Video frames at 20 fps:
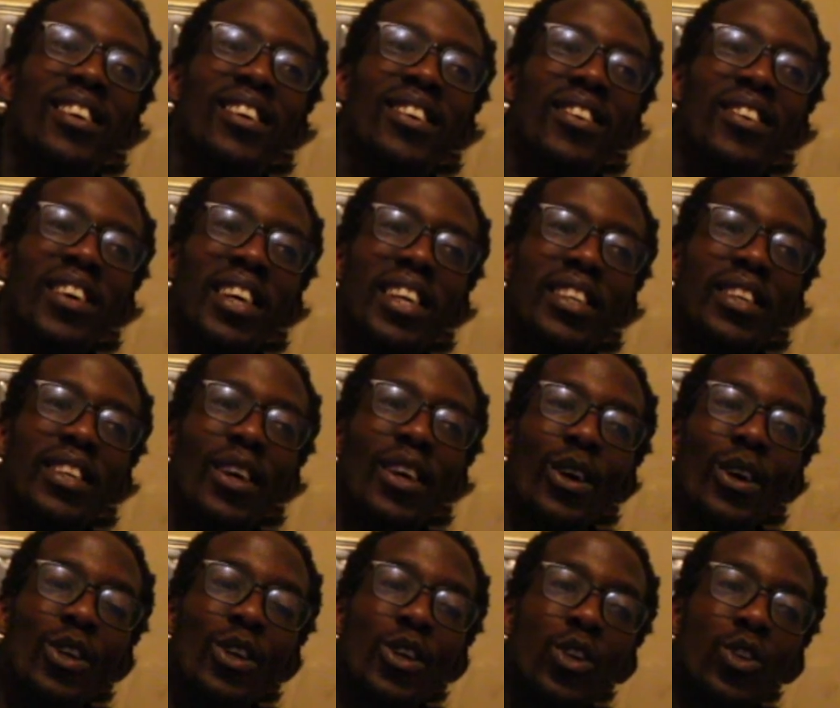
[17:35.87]
Right.
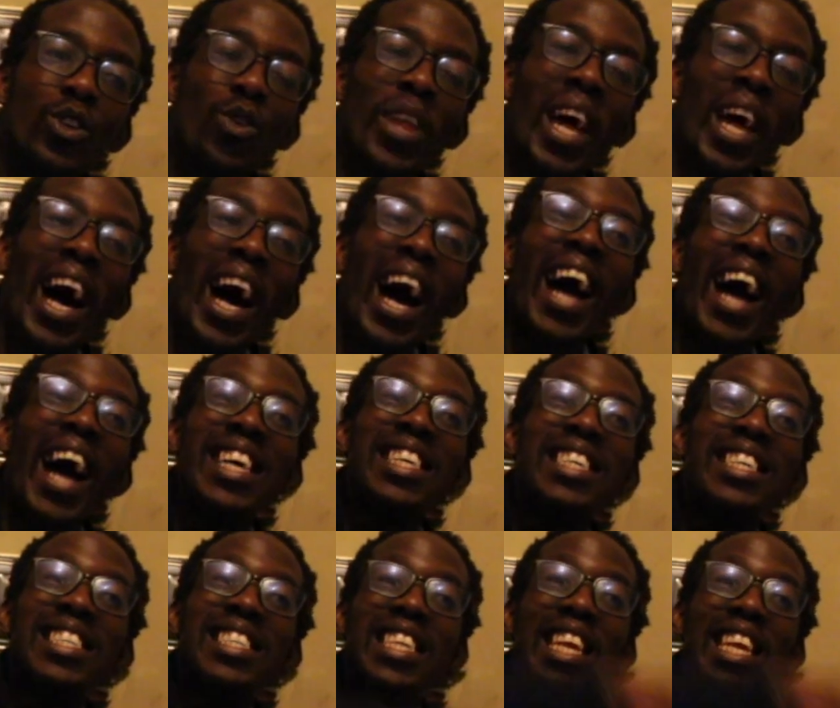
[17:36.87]
So the
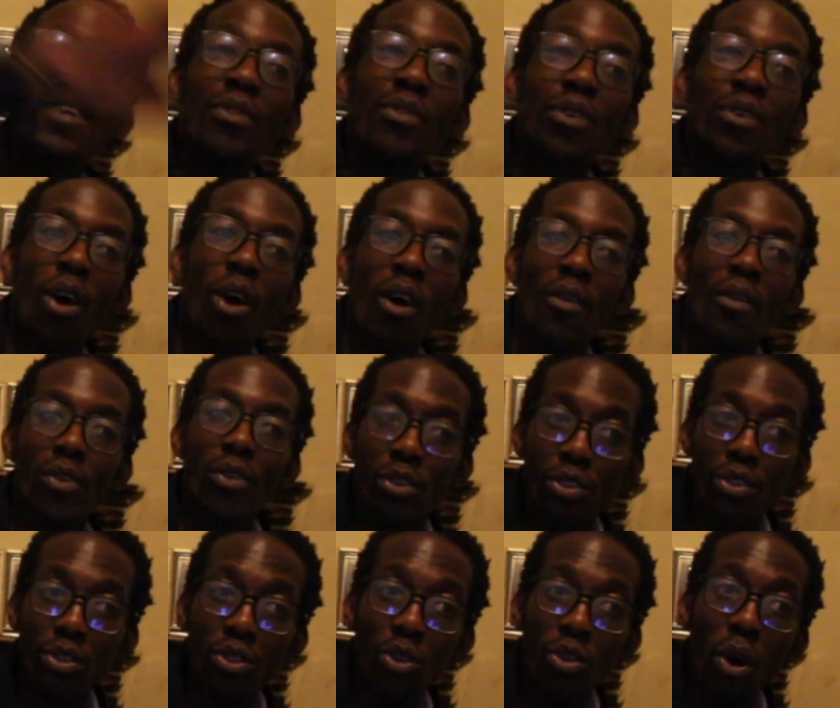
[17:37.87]
highest level of
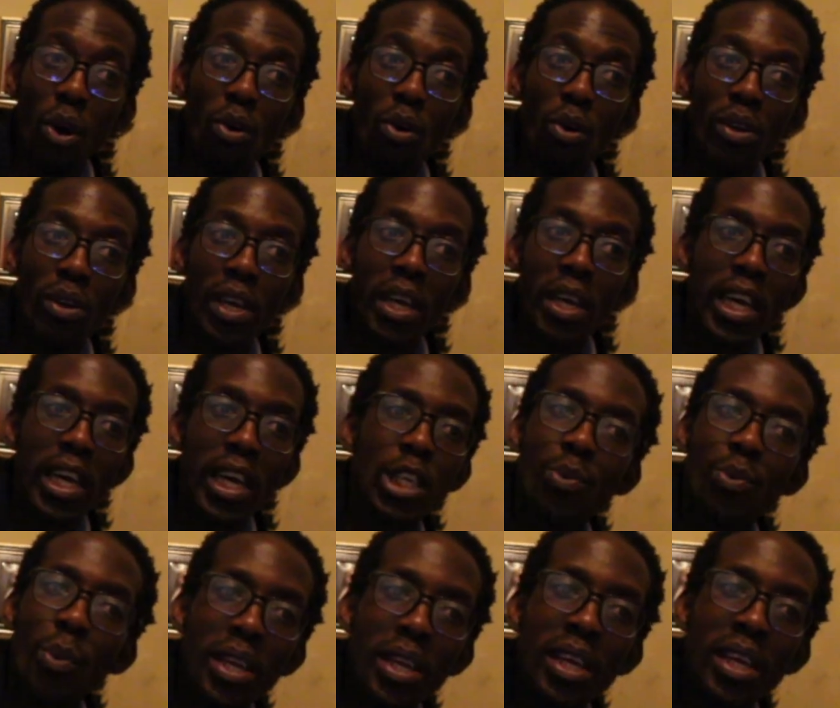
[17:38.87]
control is
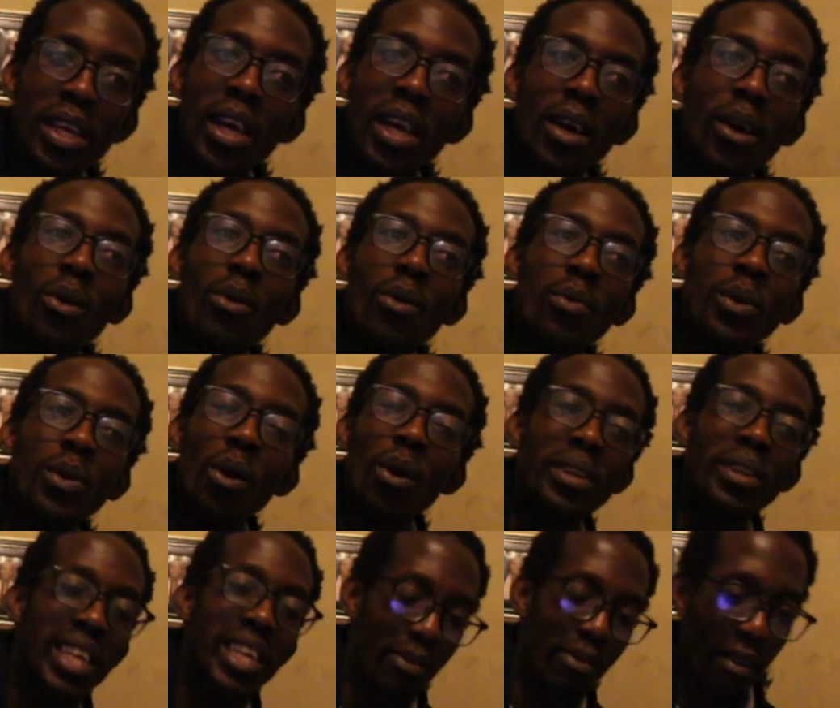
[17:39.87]
when we
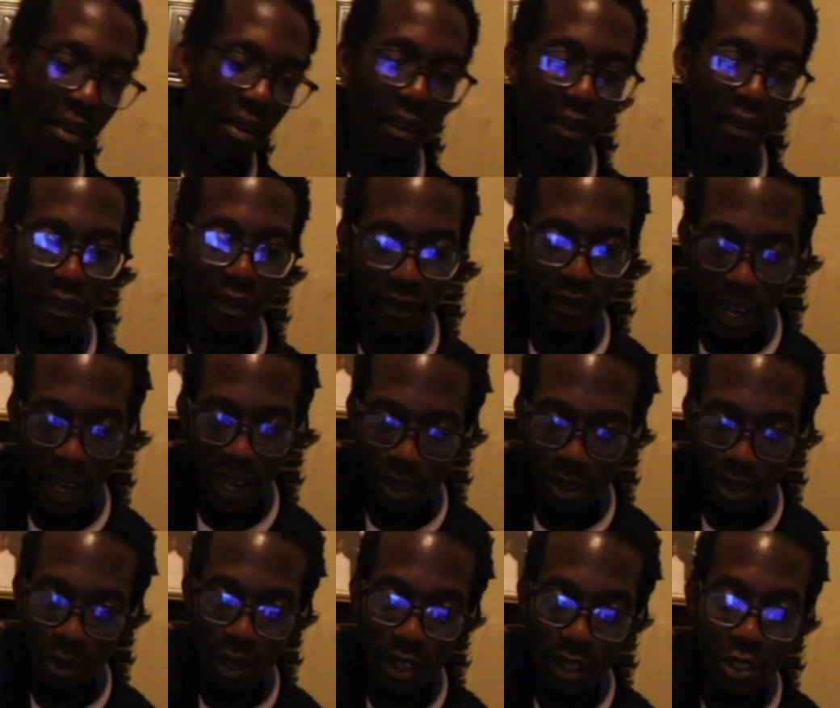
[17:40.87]
don't give a fuck
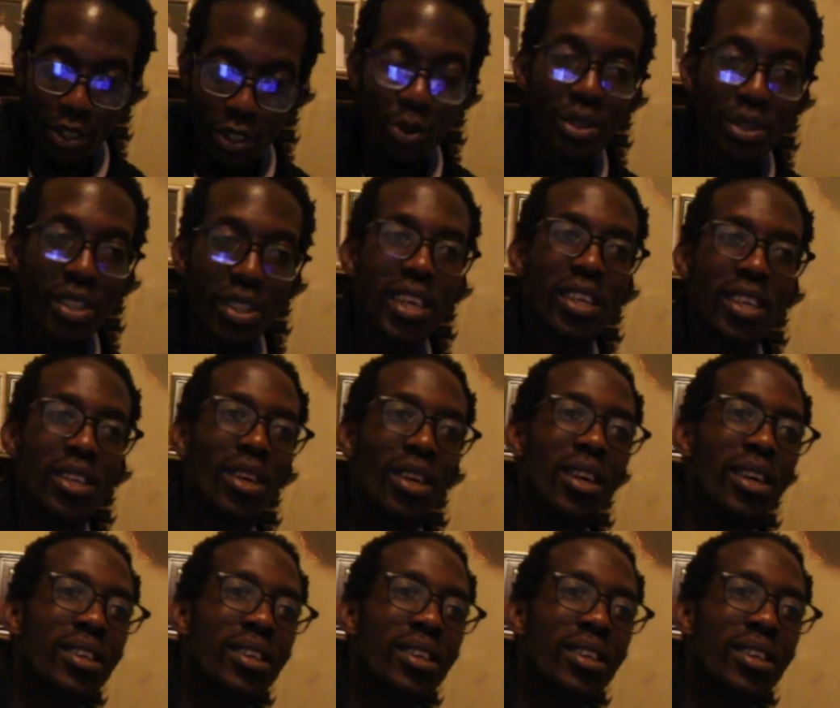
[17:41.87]
what you think, dog.